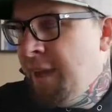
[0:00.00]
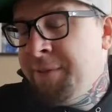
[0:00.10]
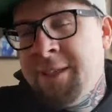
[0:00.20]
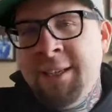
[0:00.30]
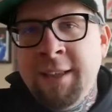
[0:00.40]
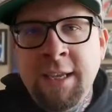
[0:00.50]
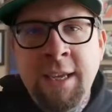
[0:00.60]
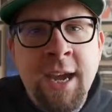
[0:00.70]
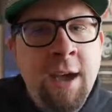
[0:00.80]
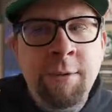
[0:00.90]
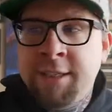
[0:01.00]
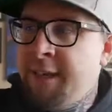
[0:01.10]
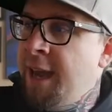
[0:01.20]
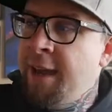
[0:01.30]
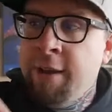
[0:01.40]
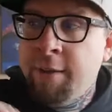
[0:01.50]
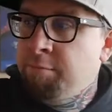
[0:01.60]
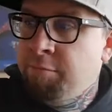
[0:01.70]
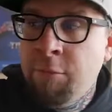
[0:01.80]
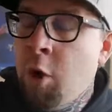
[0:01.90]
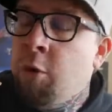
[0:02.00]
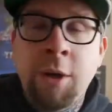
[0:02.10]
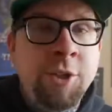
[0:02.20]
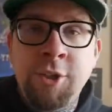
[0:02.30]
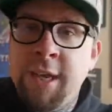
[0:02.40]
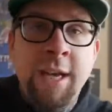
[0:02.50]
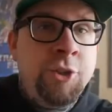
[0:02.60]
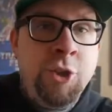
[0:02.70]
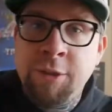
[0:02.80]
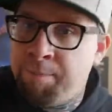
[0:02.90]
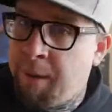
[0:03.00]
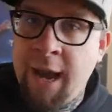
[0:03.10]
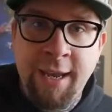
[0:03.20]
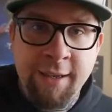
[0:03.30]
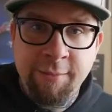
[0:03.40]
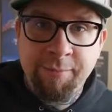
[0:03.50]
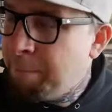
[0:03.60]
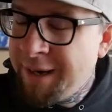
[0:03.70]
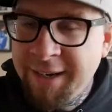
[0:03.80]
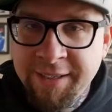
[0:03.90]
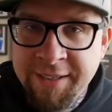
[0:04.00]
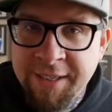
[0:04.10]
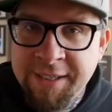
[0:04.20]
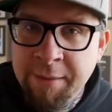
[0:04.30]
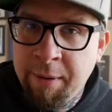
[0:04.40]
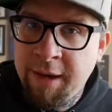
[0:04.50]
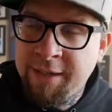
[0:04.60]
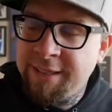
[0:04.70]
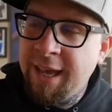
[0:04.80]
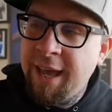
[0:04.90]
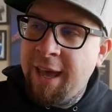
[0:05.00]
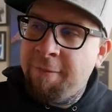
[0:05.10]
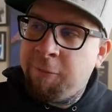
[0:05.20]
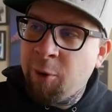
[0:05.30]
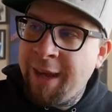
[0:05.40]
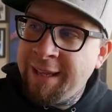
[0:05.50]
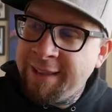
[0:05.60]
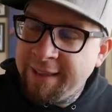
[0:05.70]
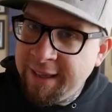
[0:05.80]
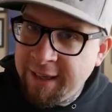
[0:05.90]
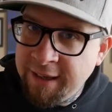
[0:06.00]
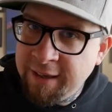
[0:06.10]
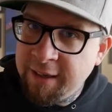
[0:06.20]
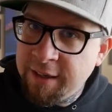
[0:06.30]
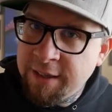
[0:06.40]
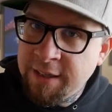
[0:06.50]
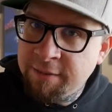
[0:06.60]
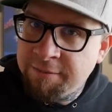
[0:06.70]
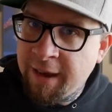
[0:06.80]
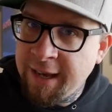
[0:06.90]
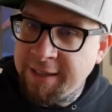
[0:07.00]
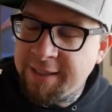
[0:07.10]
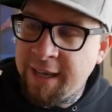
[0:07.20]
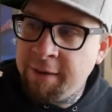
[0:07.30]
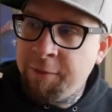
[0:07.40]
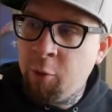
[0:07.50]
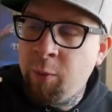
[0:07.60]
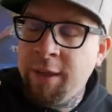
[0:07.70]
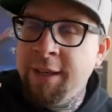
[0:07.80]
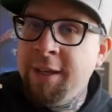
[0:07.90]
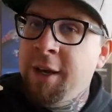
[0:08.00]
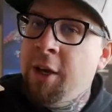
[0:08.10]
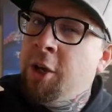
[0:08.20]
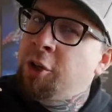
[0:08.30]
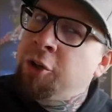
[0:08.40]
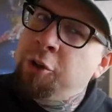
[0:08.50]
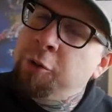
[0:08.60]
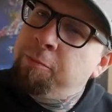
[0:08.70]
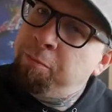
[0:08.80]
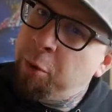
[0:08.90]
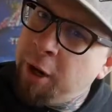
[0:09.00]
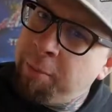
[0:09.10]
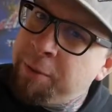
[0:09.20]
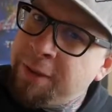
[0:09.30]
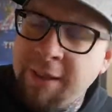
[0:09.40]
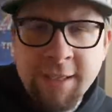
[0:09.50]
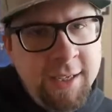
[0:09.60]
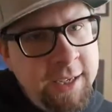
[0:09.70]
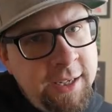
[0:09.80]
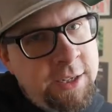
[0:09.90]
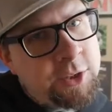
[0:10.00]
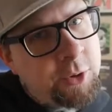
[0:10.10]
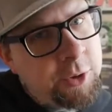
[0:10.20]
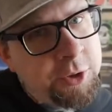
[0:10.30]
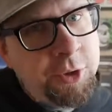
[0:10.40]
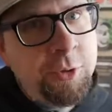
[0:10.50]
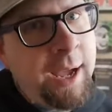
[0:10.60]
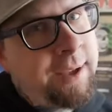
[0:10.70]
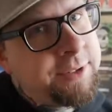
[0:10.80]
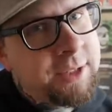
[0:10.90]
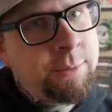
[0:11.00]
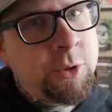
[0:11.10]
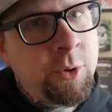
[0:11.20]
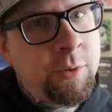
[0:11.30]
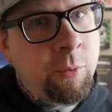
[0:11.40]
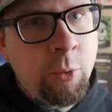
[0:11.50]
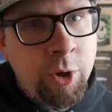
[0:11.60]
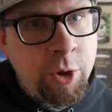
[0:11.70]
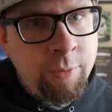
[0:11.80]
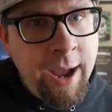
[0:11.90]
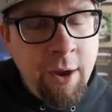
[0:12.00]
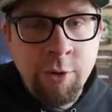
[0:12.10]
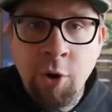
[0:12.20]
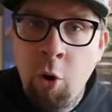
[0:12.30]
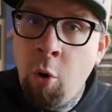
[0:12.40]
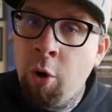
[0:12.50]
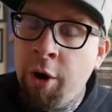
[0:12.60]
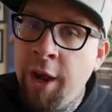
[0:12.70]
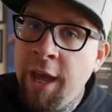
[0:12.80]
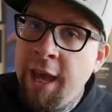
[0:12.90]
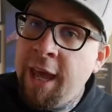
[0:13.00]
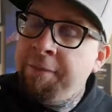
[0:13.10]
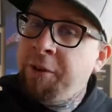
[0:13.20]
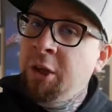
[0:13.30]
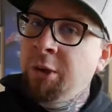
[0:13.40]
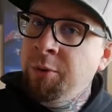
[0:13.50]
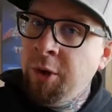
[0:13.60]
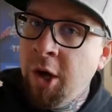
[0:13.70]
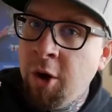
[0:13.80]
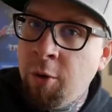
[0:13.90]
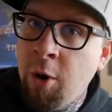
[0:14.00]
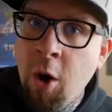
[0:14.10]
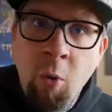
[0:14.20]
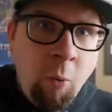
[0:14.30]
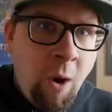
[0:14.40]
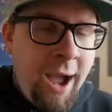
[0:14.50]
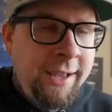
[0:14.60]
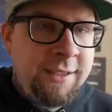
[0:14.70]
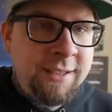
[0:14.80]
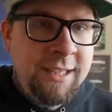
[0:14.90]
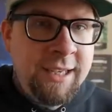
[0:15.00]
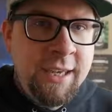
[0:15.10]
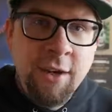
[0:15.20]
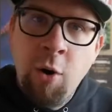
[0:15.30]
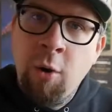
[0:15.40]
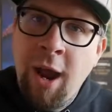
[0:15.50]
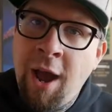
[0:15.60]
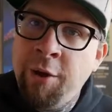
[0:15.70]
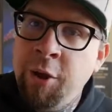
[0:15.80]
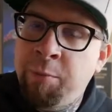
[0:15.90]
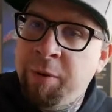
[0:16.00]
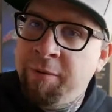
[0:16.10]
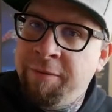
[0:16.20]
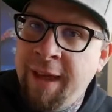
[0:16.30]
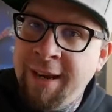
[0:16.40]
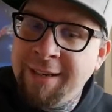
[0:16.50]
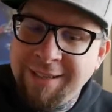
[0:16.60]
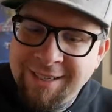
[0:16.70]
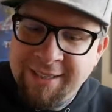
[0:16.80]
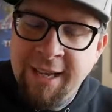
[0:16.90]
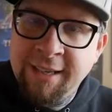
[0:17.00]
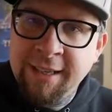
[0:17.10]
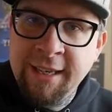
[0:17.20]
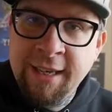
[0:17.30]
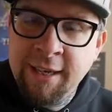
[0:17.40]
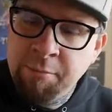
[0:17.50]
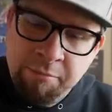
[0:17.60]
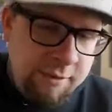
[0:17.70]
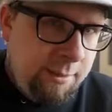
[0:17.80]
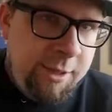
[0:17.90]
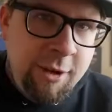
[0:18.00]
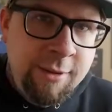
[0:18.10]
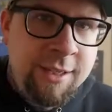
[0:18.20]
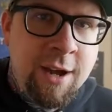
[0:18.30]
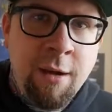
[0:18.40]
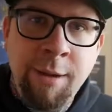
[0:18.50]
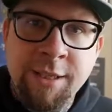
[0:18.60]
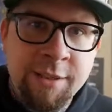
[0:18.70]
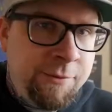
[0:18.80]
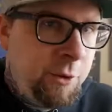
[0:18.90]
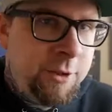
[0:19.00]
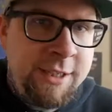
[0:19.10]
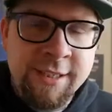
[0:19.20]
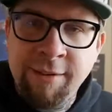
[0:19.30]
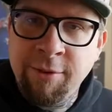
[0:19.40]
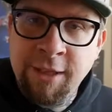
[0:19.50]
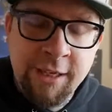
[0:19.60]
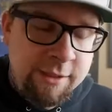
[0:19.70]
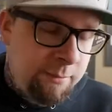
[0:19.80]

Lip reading: If it didn't leak, I would say no questions asked, just buy it. But it is $60 for a leaky device, and if you're willing to put up with the leakiness or do have some sort of workaround, or if you know why it's leaking or how you prevent said leaking, let me know in the comments if yours has ever leaked.